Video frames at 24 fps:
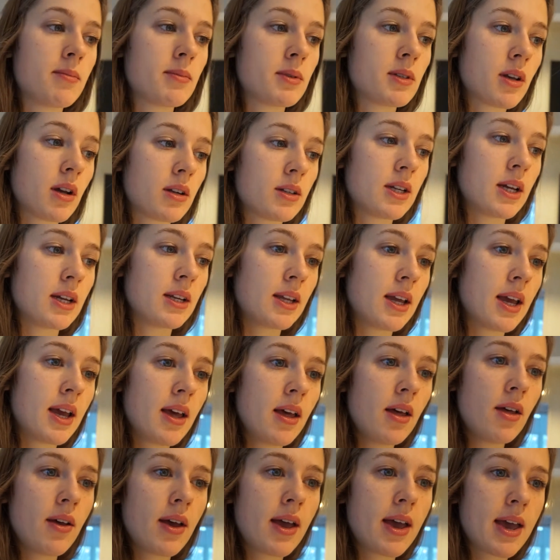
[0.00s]
sauteed
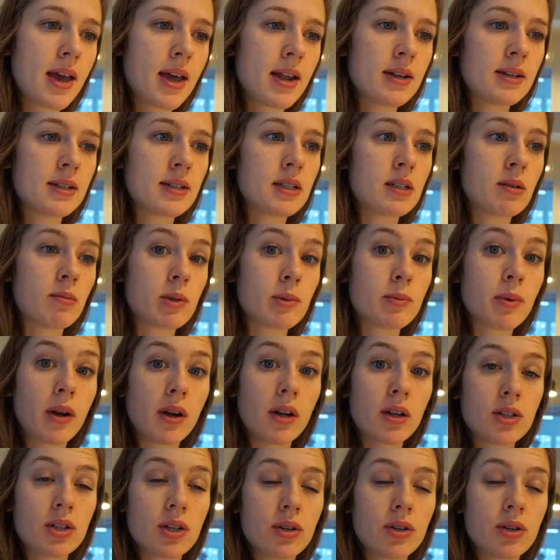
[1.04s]
kale and some spreaded